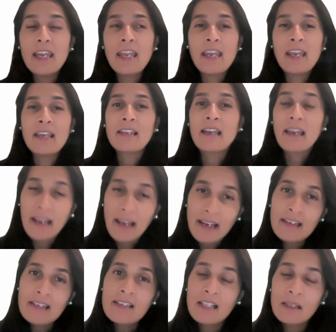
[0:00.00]
And I
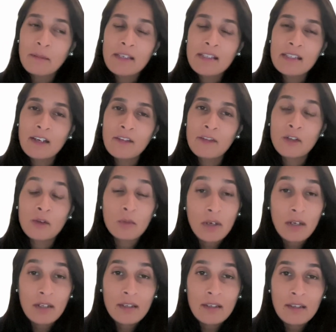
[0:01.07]
had to tell myself, you know
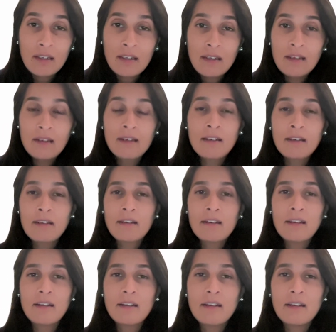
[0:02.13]
what?
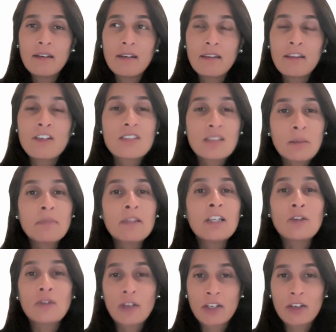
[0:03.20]
There's
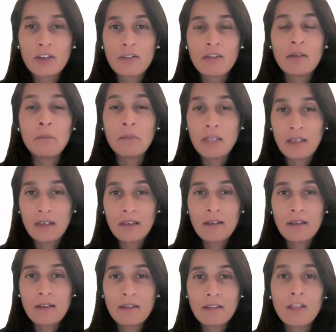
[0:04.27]
something greater than me
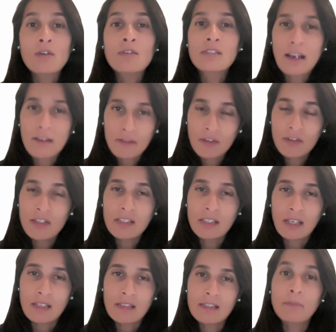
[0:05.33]
that looks after these
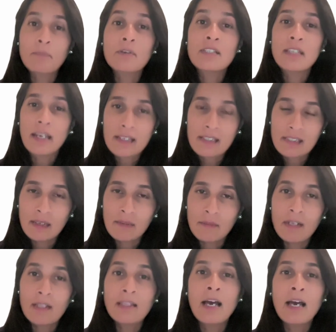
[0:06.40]
kids, that protects them,
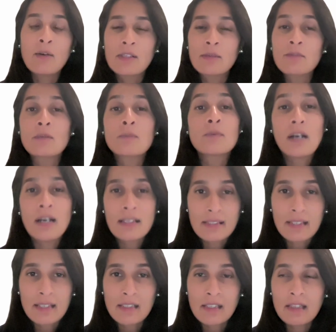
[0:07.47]
that allows them to
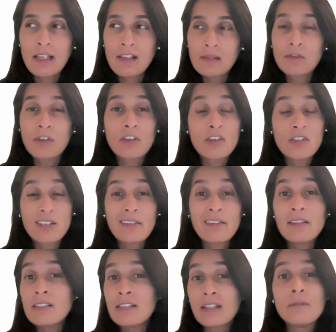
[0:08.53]
process, that allows them to understand
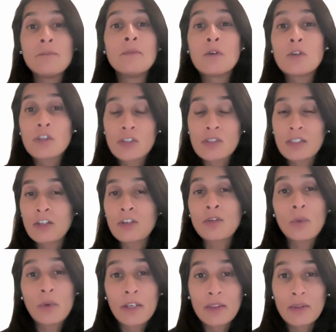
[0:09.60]
that these are emotions that you're
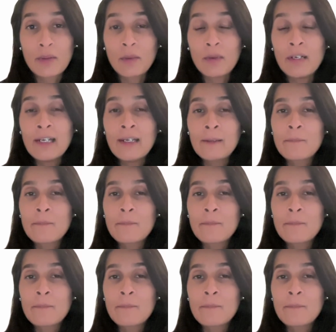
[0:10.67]
going through.